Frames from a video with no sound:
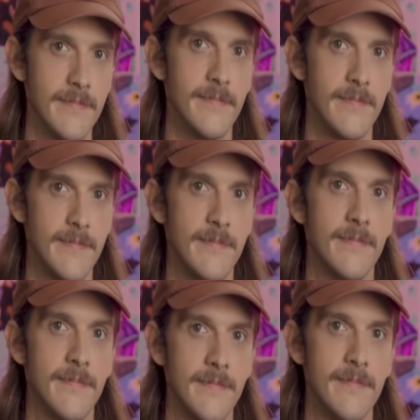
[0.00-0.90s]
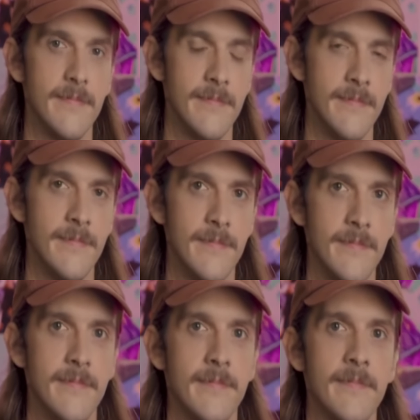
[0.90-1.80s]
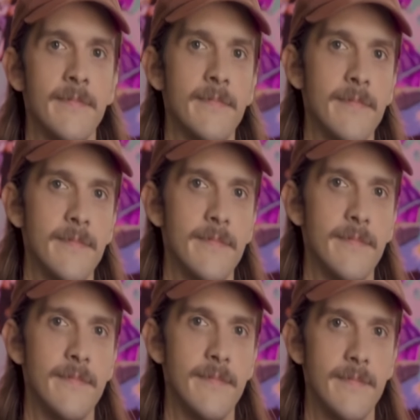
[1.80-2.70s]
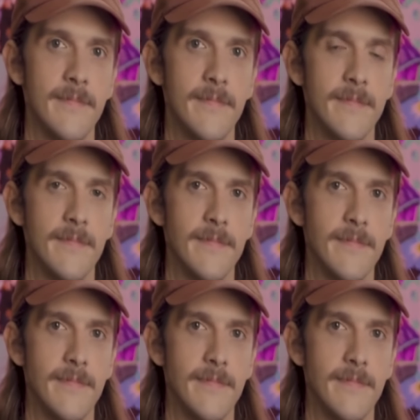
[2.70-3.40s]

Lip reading: No words are spoken by the person on screen.